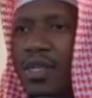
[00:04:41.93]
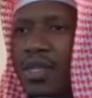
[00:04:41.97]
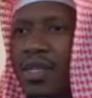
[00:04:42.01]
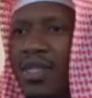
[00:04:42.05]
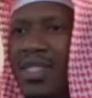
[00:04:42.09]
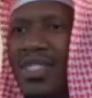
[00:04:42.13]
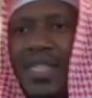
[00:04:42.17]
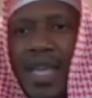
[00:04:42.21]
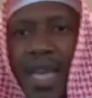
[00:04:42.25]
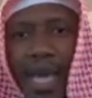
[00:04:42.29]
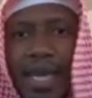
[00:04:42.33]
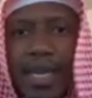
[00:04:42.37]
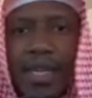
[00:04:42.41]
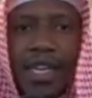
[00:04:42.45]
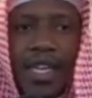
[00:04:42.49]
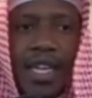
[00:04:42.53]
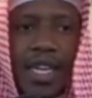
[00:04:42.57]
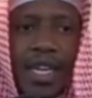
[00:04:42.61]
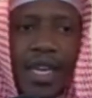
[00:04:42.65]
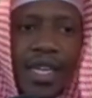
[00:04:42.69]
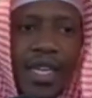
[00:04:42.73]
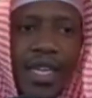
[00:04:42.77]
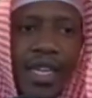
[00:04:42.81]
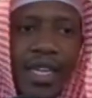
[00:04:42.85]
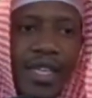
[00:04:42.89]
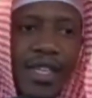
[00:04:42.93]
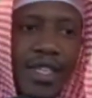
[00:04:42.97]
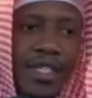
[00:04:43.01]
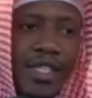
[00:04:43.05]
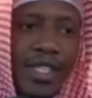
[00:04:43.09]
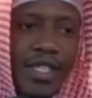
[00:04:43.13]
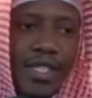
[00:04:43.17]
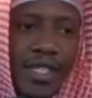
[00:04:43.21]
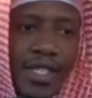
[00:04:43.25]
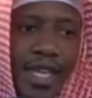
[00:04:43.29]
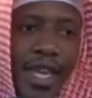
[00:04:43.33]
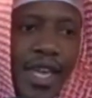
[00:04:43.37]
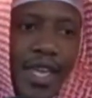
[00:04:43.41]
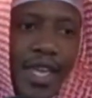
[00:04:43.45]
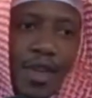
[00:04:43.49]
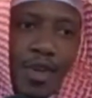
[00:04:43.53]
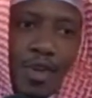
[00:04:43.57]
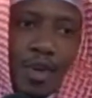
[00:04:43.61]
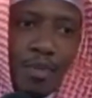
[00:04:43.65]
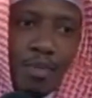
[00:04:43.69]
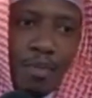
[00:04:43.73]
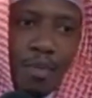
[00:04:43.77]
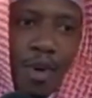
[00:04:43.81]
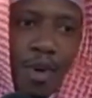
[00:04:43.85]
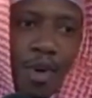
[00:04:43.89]
technically the day
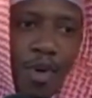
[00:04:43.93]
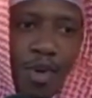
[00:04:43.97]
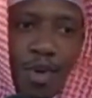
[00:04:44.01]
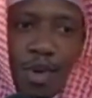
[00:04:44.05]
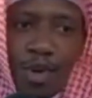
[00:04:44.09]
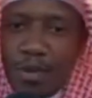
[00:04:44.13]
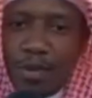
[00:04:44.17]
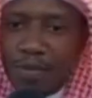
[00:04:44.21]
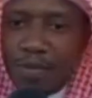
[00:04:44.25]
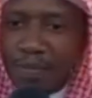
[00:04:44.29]
you're born.